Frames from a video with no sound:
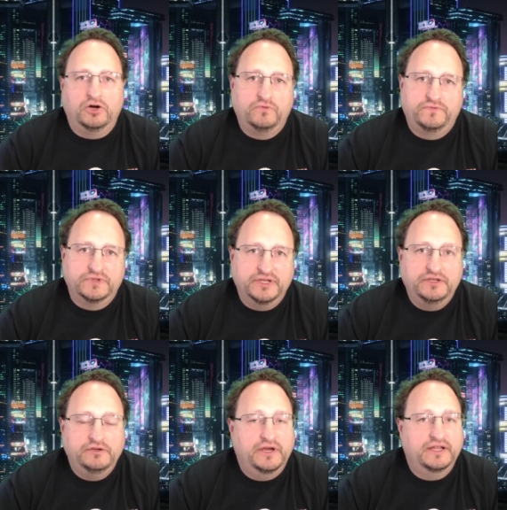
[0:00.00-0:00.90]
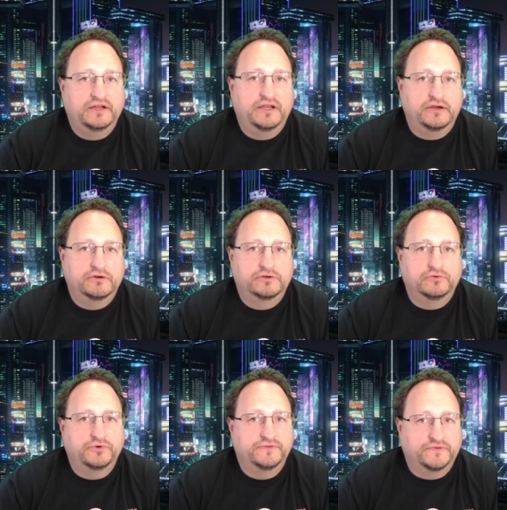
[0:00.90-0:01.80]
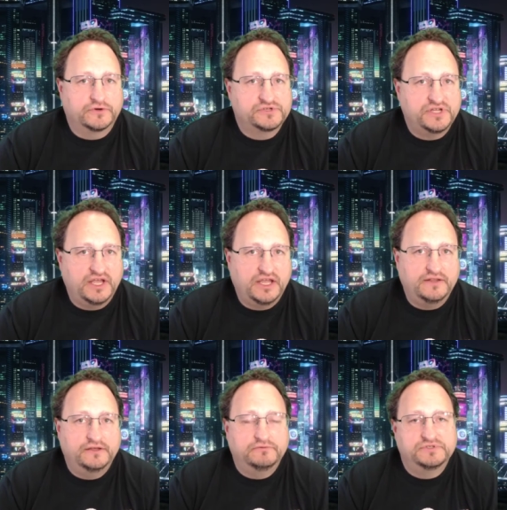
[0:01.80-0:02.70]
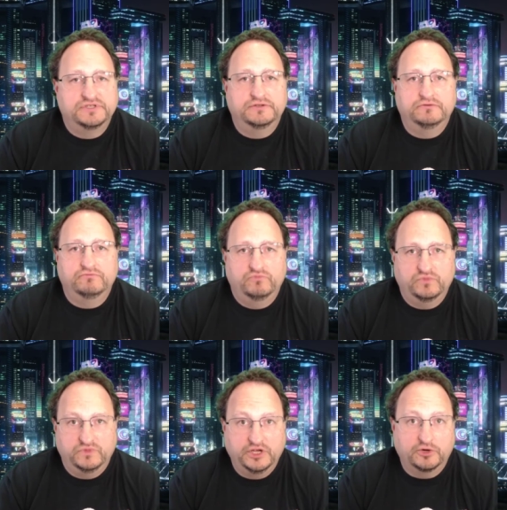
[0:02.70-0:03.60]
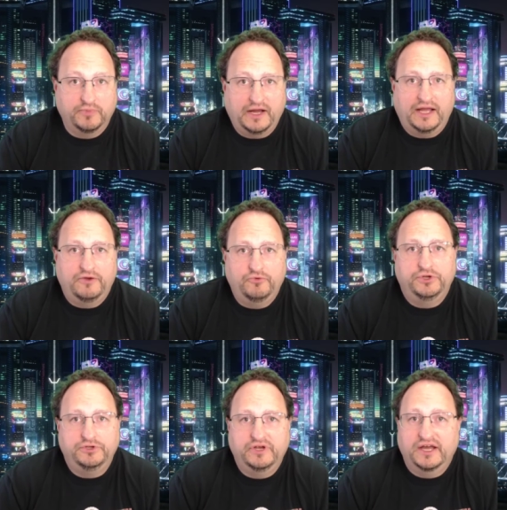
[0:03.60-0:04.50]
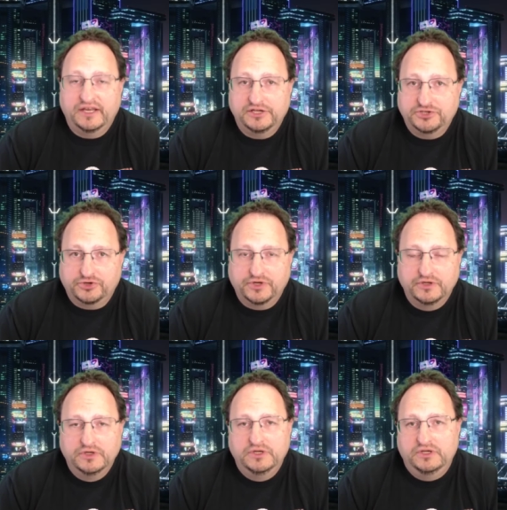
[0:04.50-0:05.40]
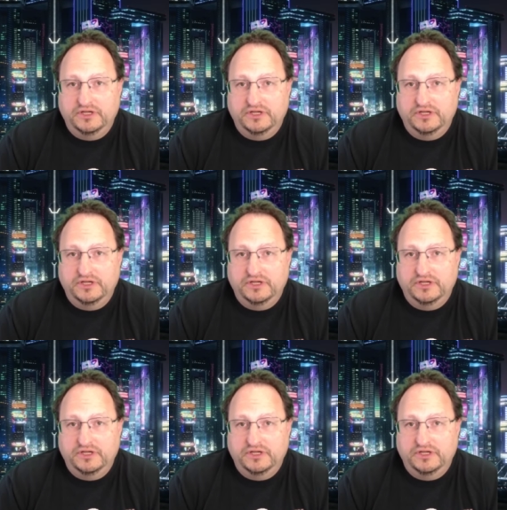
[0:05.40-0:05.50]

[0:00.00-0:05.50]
Now, hopefully, you had a character with first aid that was in nearby when you got injured.